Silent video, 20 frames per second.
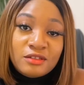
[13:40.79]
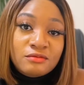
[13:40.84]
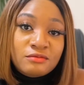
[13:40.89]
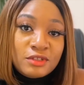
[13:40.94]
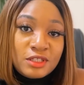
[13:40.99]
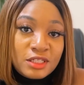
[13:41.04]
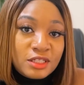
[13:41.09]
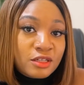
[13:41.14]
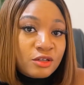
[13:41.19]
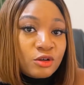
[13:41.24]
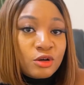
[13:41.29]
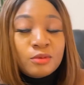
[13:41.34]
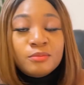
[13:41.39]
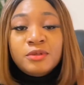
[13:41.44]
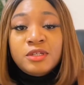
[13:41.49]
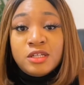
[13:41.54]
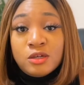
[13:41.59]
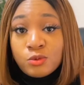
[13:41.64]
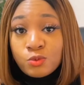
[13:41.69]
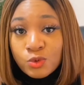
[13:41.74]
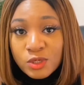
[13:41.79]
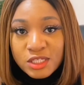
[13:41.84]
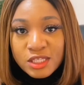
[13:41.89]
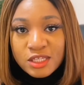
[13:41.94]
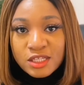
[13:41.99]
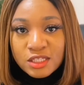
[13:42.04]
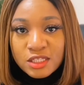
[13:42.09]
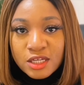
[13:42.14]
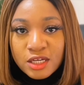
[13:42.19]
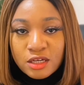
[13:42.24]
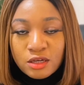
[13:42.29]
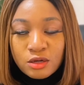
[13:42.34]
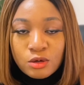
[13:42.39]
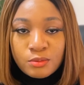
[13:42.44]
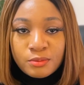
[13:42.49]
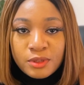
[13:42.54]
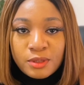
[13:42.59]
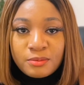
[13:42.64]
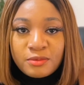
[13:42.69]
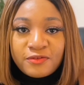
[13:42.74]
in a company that wasn't a tech
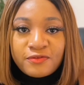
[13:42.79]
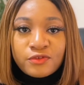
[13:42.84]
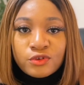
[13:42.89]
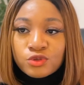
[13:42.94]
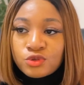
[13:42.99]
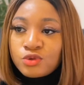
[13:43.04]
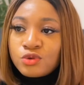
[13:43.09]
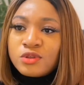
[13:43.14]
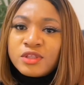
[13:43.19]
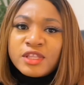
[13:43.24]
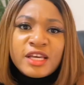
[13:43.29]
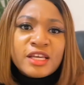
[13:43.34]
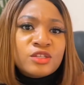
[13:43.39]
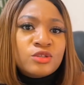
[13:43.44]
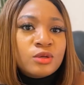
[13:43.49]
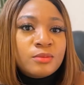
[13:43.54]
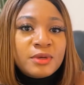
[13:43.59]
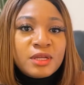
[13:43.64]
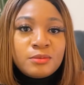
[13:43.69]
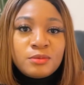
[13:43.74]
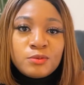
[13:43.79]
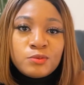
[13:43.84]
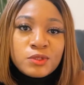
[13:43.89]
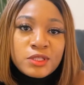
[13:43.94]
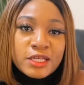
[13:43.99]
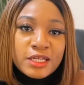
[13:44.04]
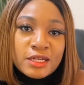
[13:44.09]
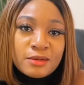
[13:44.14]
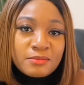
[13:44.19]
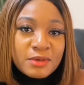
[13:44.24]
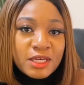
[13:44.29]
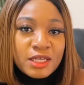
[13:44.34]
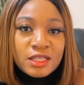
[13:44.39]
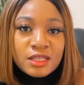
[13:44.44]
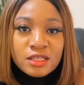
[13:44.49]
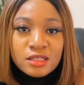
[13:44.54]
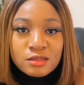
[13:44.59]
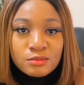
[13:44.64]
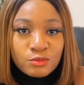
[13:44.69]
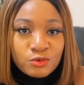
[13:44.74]
company before. So there are so many people that are
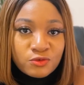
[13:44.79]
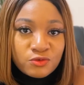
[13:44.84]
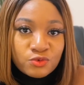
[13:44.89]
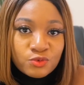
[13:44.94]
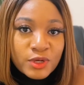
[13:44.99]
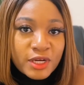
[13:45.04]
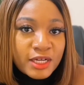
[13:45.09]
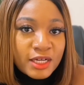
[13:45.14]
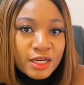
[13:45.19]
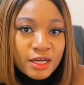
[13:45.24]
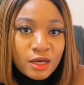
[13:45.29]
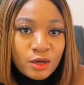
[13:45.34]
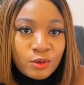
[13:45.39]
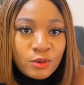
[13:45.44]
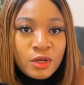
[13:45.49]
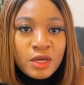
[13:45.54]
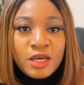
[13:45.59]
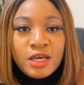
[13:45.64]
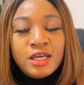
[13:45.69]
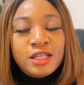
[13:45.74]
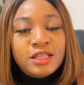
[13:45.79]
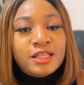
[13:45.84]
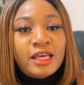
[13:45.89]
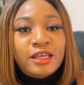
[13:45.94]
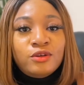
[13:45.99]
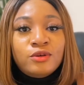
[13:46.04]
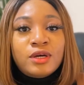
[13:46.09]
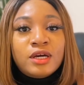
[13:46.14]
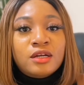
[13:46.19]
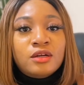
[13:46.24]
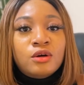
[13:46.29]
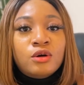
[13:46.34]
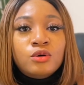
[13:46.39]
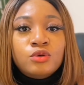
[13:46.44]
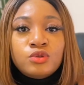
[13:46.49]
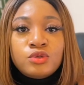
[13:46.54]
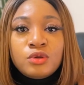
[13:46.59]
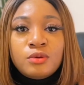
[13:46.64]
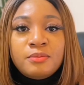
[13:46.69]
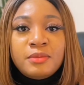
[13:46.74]
making these moves right now that you can
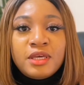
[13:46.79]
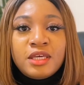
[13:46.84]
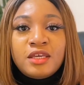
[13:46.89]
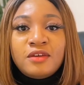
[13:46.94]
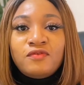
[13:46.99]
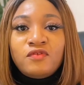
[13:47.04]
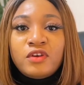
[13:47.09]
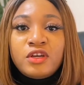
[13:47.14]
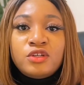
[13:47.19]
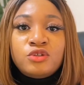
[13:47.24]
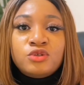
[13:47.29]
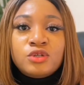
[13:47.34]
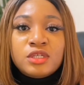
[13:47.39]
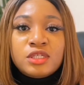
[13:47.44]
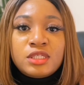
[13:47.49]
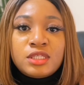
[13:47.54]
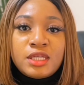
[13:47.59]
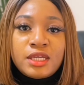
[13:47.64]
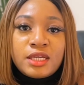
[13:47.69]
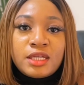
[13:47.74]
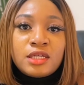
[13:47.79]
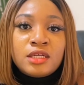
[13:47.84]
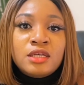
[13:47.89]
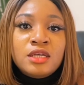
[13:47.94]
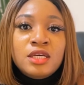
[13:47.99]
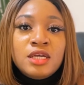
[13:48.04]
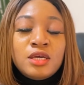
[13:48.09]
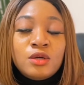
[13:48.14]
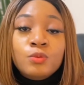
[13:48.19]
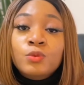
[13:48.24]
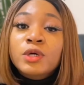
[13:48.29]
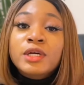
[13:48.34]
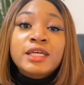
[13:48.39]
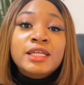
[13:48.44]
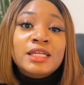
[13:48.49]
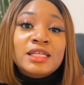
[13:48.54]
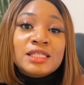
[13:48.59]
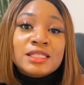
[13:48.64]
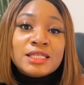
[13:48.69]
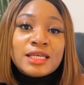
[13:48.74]
also make if you're interested in
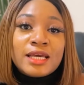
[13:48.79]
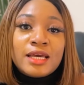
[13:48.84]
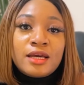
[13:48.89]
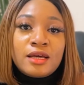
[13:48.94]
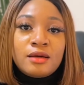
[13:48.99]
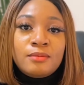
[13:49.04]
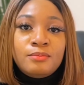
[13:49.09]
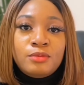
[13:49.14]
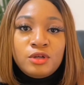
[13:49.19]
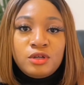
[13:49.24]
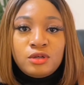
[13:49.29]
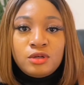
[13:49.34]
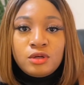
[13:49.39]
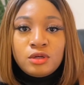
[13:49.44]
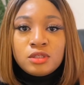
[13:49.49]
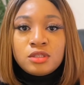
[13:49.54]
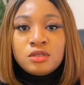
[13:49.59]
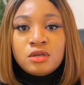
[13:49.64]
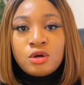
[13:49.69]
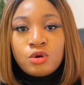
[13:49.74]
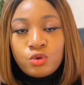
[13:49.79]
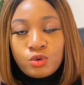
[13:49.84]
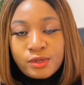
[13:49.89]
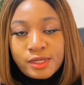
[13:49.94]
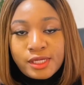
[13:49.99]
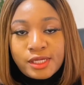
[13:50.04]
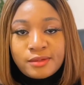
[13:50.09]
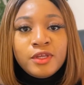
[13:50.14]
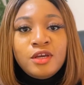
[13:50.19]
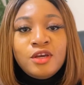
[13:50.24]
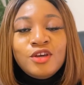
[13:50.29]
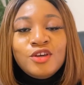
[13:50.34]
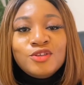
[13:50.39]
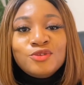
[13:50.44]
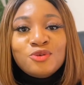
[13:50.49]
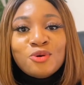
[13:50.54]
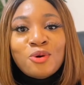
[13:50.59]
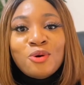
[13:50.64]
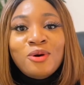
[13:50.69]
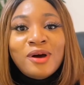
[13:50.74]
working in tech but not coding.
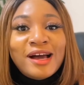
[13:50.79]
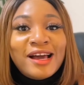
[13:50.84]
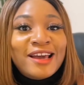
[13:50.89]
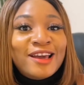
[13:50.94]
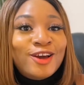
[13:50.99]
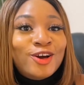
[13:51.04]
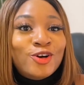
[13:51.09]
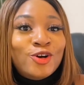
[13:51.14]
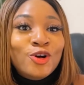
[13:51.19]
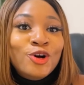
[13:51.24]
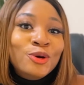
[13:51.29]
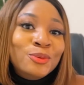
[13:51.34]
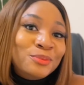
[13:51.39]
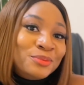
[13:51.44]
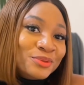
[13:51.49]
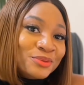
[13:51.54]
So I hope